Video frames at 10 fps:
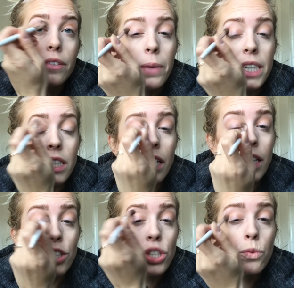I'm
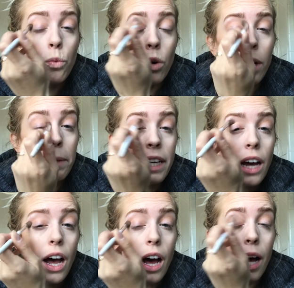basically just warming
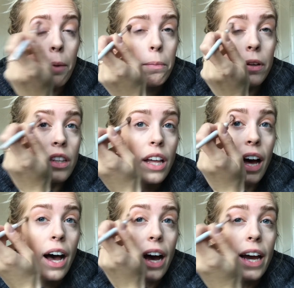up the
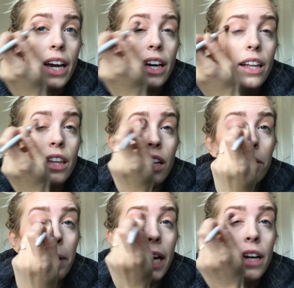eye a
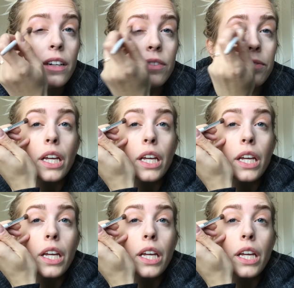little bit.